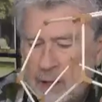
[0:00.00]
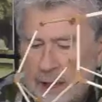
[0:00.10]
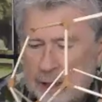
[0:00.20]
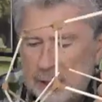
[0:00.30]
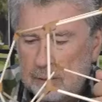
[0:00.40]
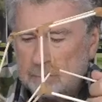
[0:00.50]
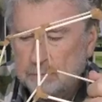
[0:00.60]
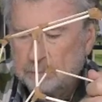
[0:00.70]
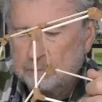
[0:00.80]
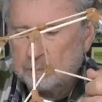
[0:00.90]

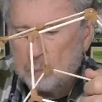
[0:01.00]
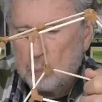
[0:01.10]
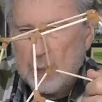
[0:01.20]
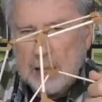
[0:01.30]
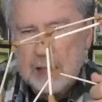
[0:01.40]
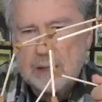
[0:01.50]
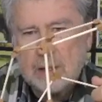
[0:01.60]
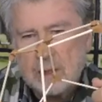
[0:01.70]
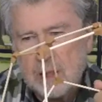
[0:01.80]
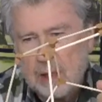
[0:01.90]
But
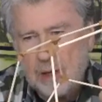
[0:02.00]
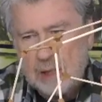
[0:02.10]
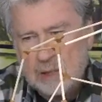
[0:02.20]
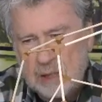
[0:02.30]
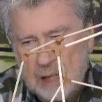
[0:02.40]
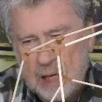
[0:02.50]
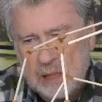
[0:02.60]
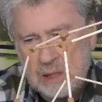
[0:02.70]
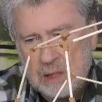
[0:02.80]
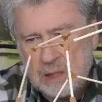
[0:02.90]
it's interesting that
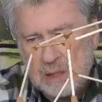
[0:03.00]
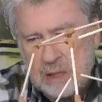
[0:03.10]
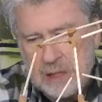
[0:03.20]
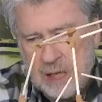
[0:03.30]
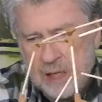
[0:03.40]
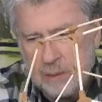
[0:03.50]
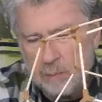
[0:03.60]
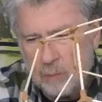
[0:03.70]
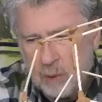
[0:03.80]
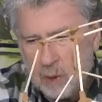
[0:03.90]
it's the
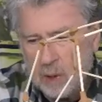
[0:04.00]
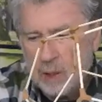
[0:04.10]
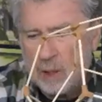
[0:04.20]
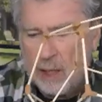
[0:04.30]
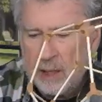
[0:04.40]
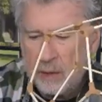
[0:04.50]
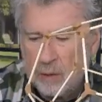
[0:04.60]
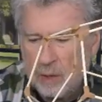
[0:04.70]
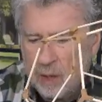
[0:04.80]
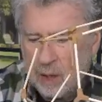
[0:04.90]
same
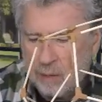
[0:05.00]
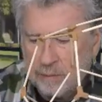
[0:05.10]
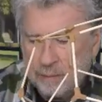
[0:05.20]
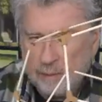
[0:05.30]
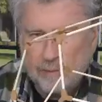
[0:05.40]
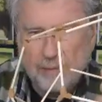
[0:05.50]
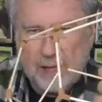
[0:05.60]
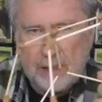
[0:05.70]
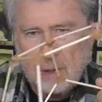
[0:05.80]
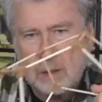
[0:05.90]
length of
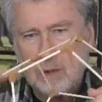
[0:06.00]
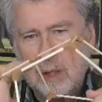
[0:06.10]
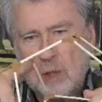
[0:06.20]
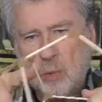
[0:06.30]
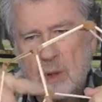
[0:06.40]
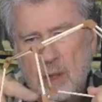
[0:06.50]
face. So each one of